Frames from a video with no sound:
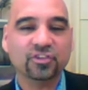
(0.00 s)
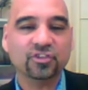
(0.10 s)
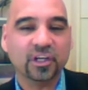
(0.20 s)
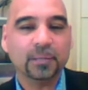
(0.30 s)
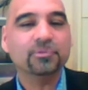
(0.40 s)

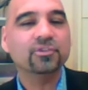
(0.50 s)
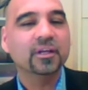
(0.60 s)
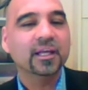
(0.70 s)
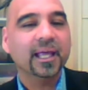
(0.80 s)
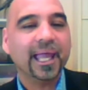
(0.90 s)

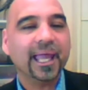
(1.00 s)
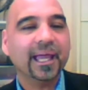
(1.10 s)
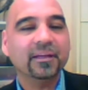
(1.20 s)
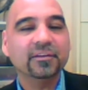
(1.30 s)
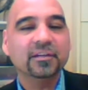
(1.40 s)
maintain those
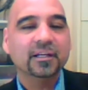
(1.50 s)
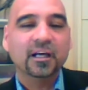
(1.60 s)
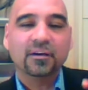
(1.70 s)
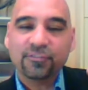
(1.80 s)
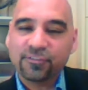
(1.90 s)

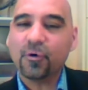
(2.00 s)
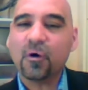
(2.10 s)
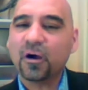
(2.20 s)
relationships